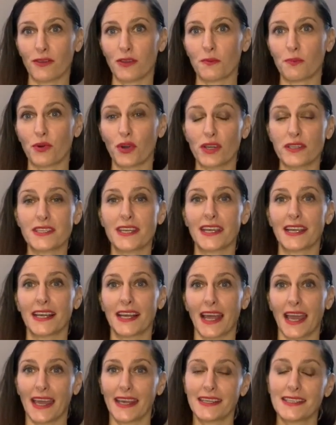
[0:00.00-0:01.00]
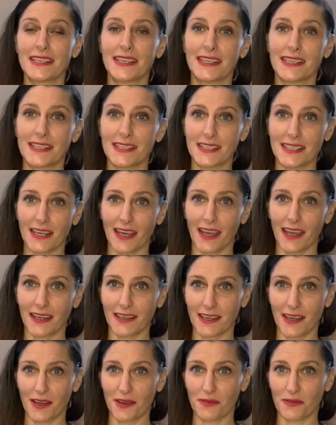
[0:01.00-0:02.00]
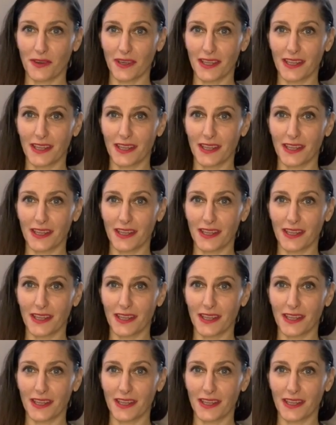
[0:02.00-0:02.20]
the prostate gland inside of